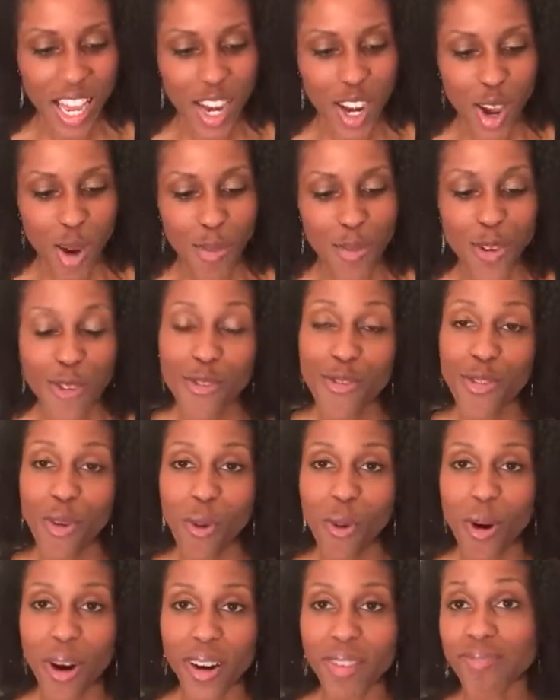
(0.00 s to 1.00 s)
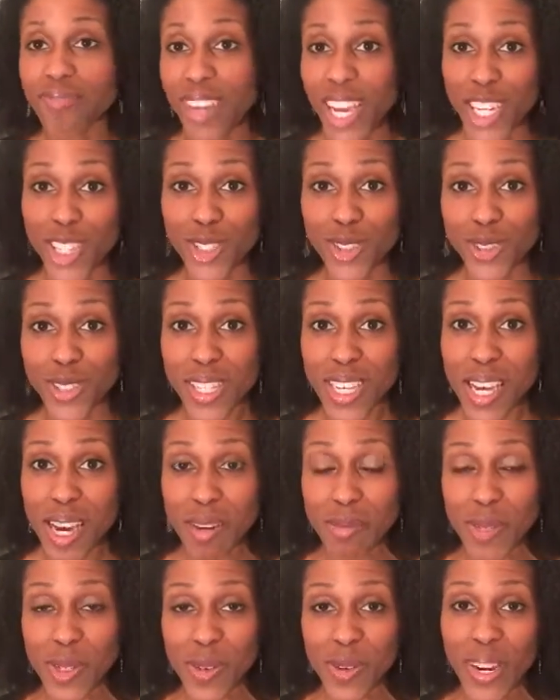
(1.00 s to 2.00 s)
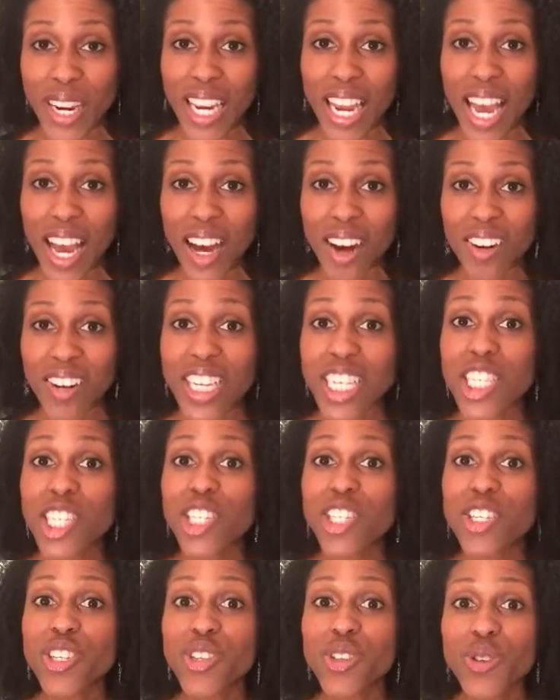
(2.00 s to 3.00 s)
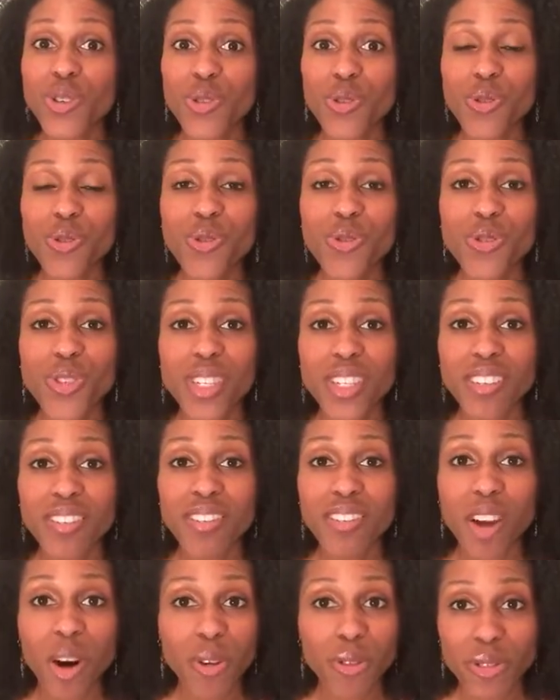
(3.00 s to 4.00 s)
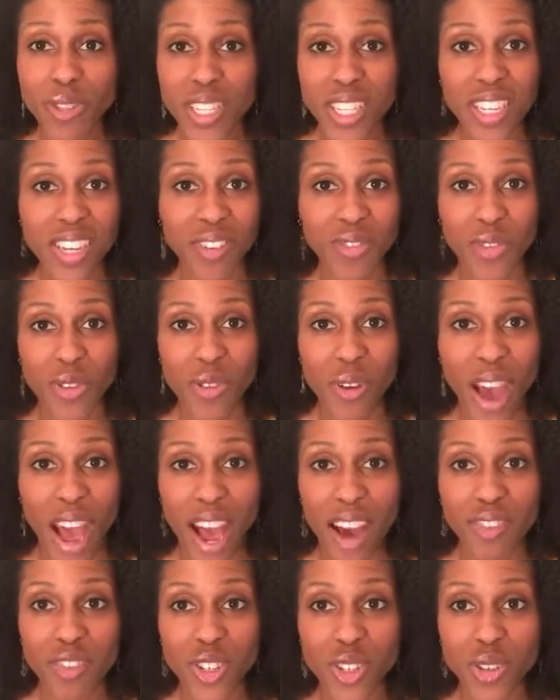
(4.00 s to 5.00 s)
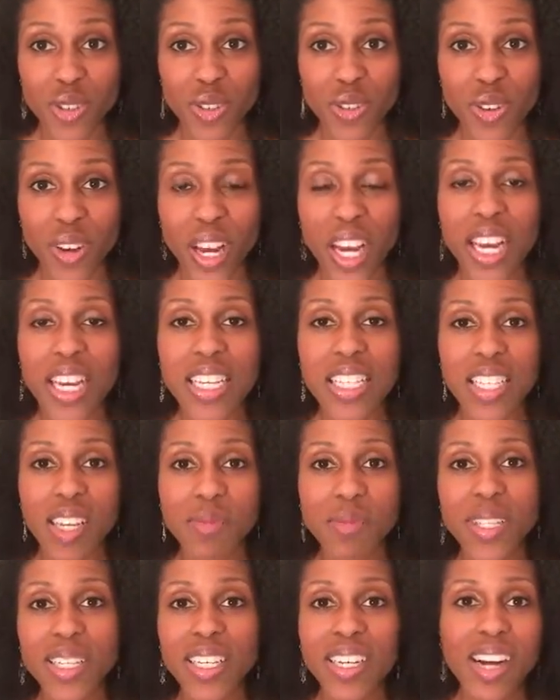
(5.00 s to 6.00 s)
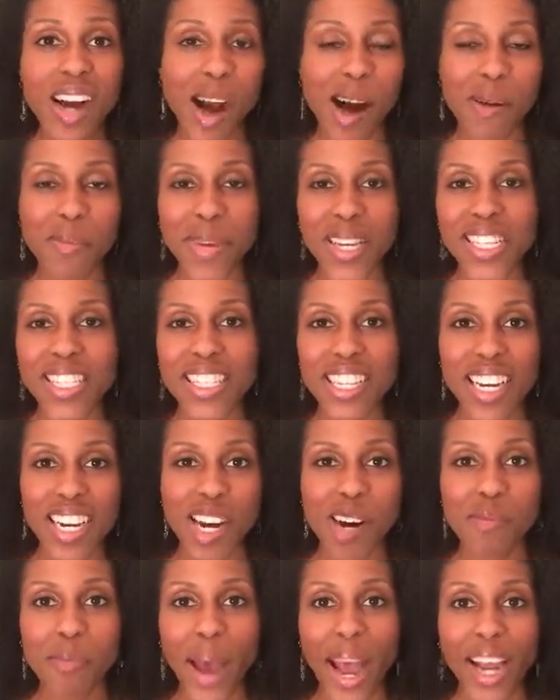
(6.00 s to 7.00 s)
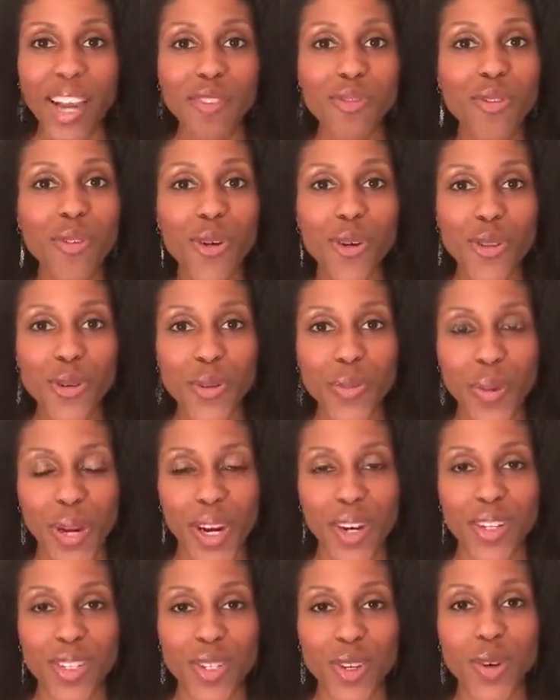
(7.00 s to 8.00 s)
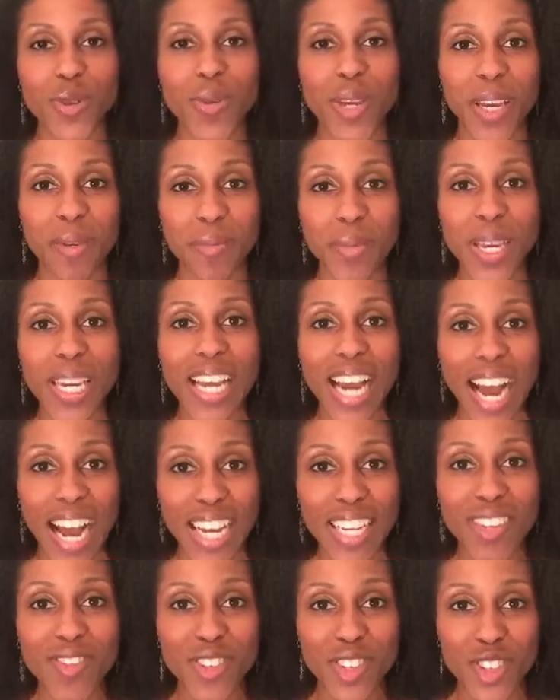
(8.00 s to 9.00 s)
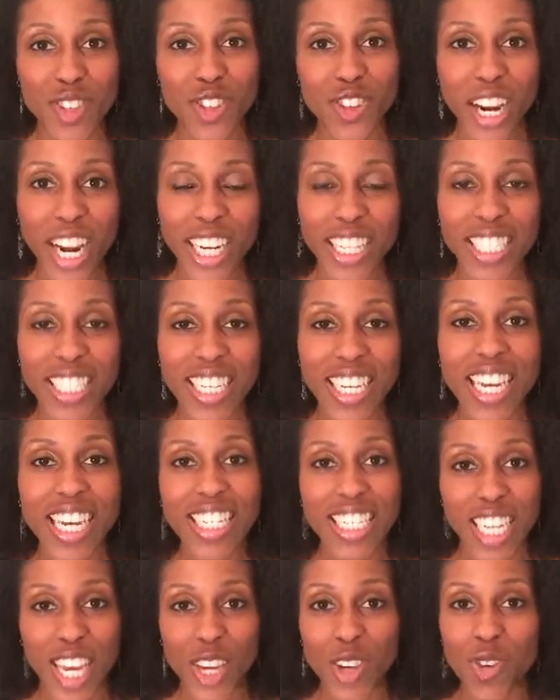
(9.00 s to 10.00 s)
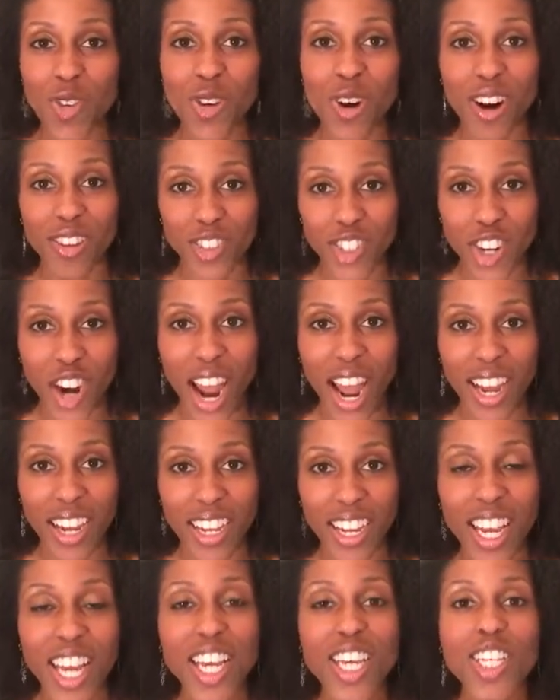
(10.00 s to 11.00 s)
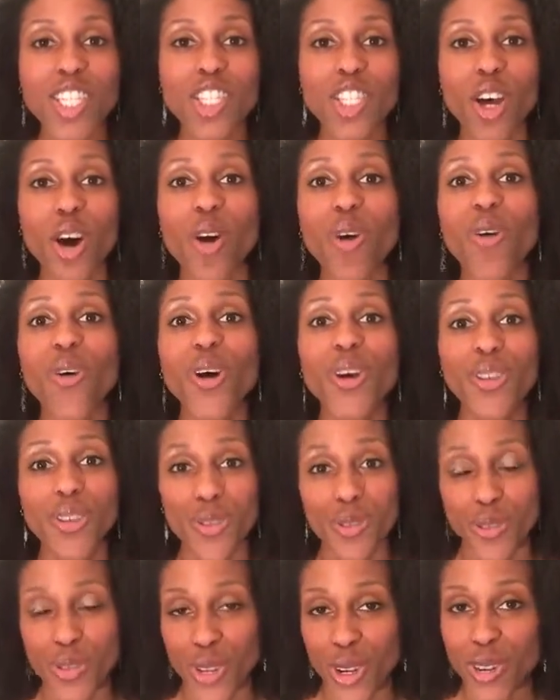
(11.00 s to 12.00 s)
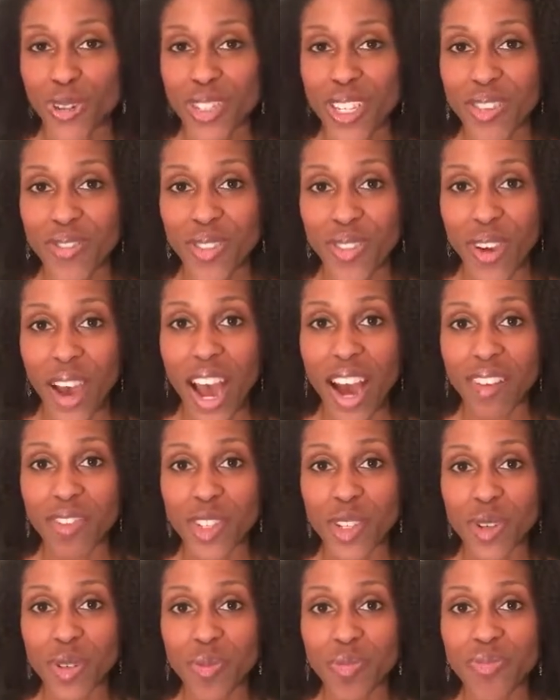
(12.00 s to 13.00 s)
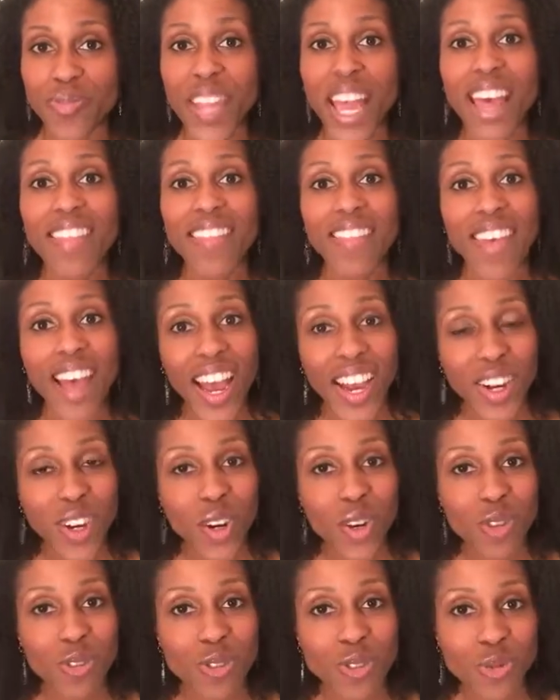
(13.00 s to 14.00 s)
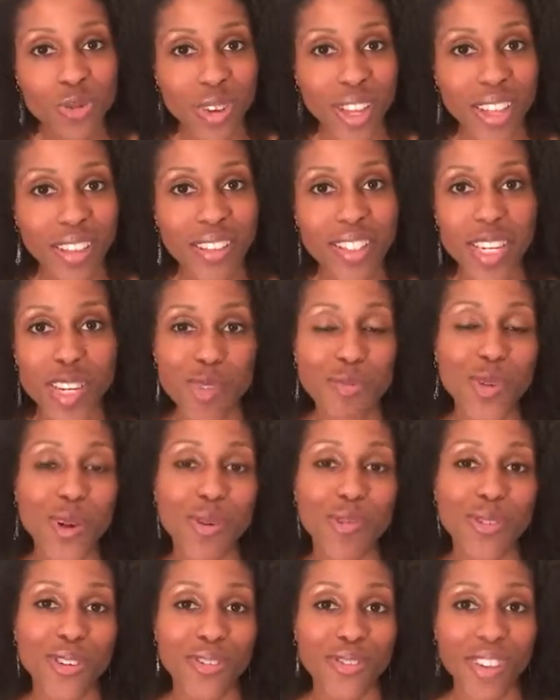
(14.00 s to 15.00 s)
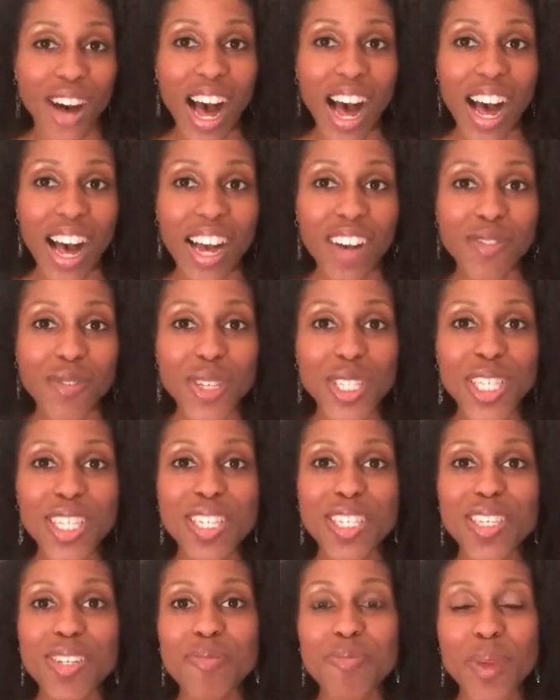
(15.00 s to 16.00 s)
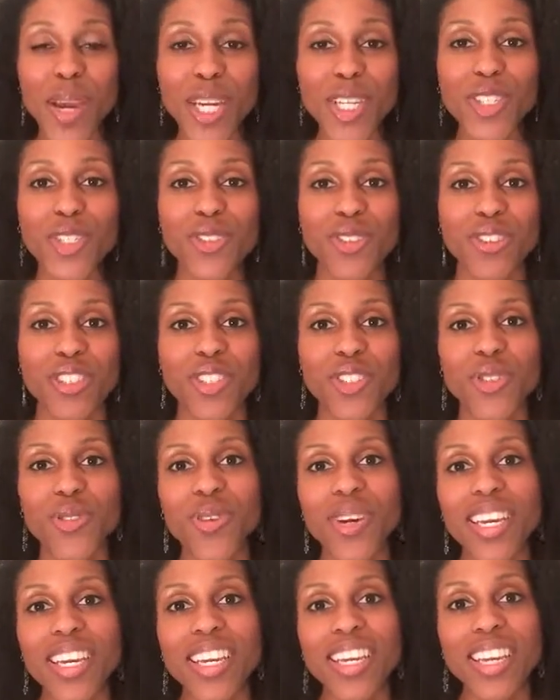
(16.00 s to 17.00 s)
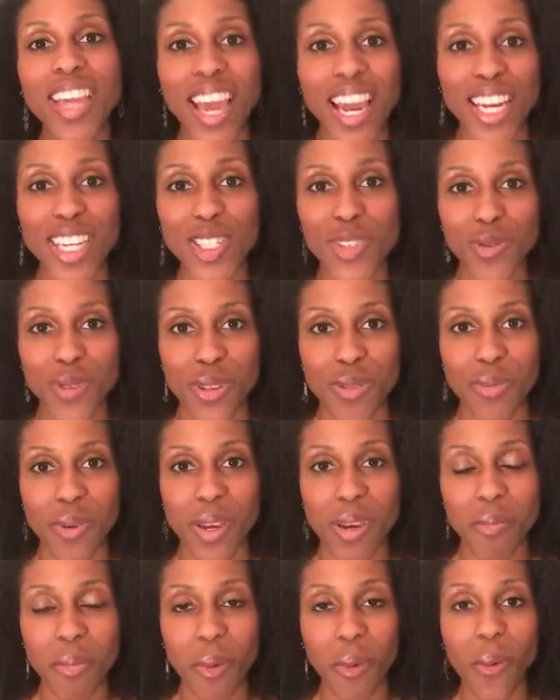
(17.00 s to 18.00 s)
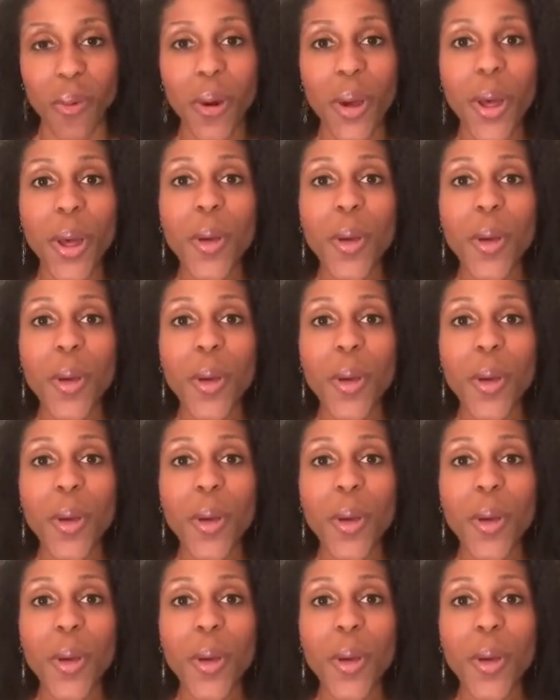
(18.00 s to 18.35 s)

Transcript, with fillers: Number four, as you see I'm doing now, is to use notes if you have to. Some of the comments that come back and forth on Periscope can be kind of distracting and take you off track. So use notes if you have to. That goes with tip number five, which is to make sure that you engage with people.